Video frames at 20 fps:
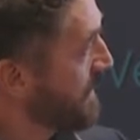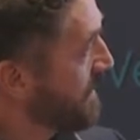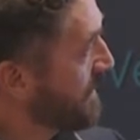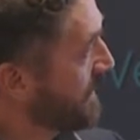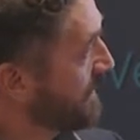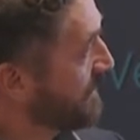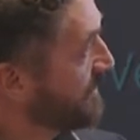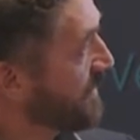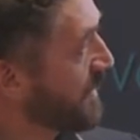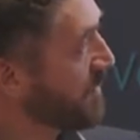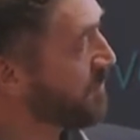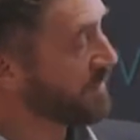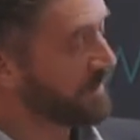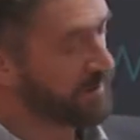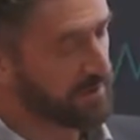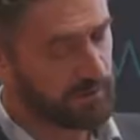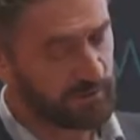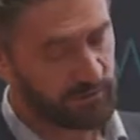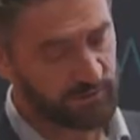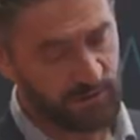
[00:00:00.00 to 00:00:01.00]
these
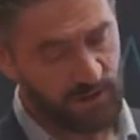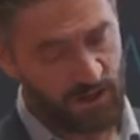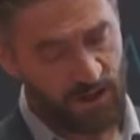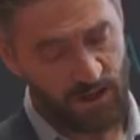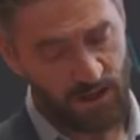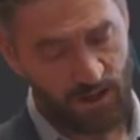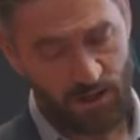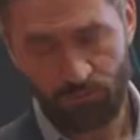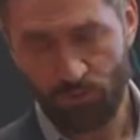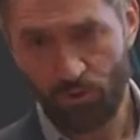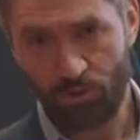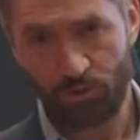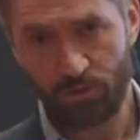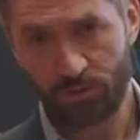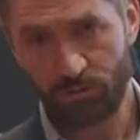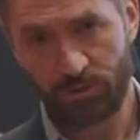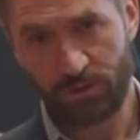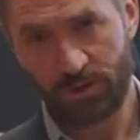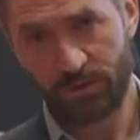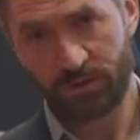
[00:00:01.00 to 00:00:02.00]
companies uh, have
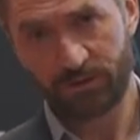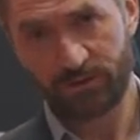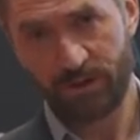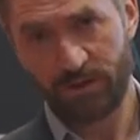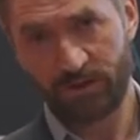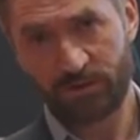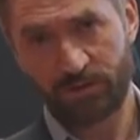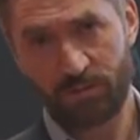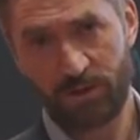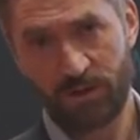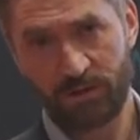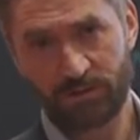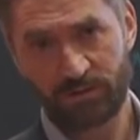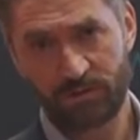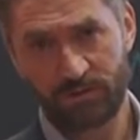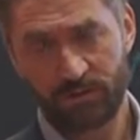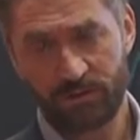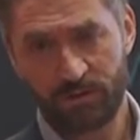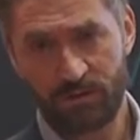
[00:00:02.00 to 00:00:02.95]
all in the data space